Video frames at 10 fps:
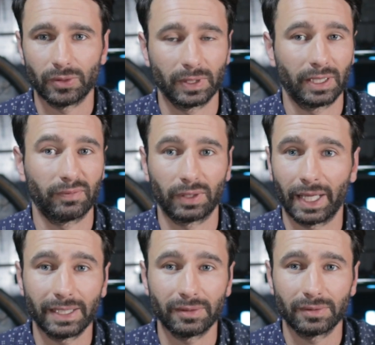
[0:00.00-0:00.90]
You can have
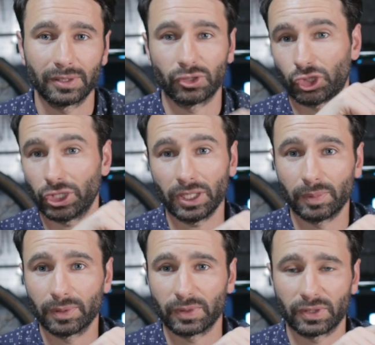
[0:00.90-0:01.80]
light and cheap,
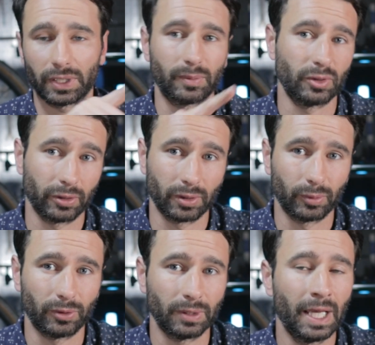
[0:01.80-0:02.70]
but it's not going to be
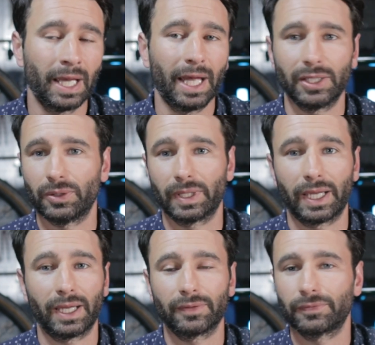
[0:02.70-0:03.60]
durable. And you can
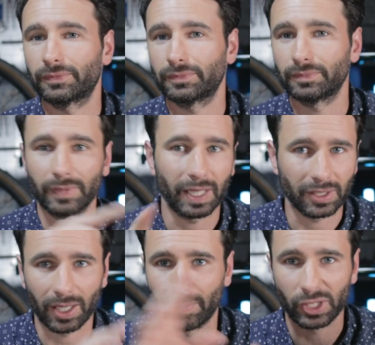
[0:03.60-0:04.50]
have
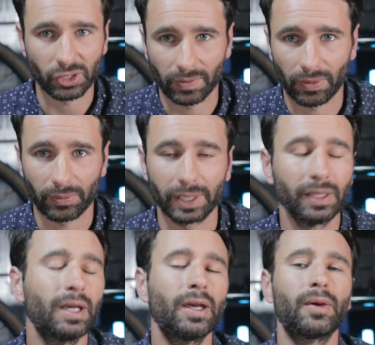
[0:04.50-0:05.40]
any combination of the three,
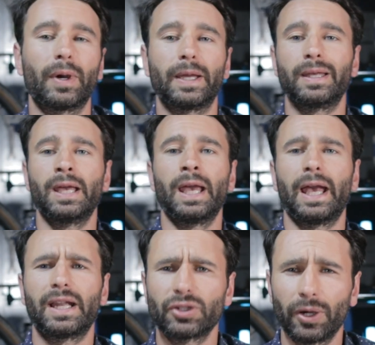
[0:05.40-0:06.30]
right?
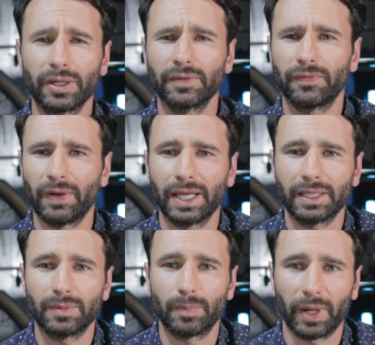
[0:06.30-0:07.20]
And it's hard to
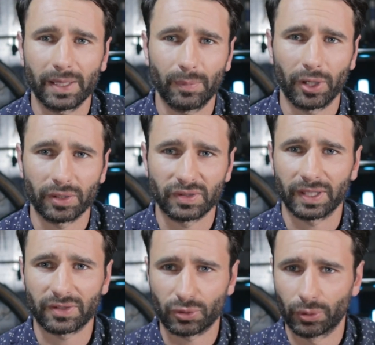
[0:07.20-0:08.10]
find bike parts
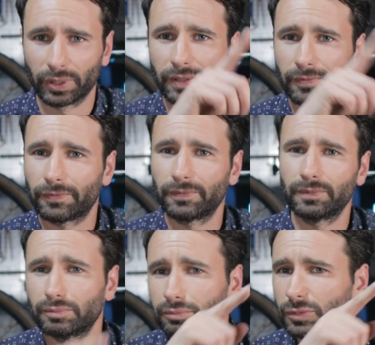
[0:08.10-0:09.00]
that sort of
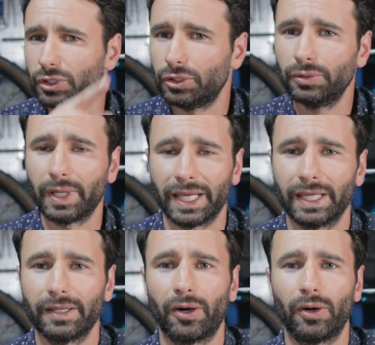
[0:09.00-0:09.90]
do
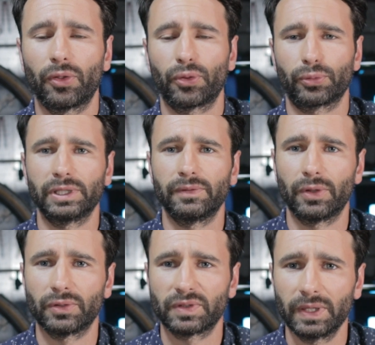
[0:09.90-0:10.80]
hit all three of
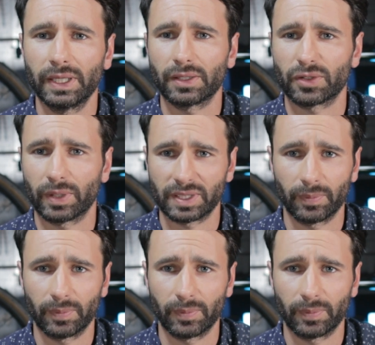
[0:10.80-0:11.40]
those things, right?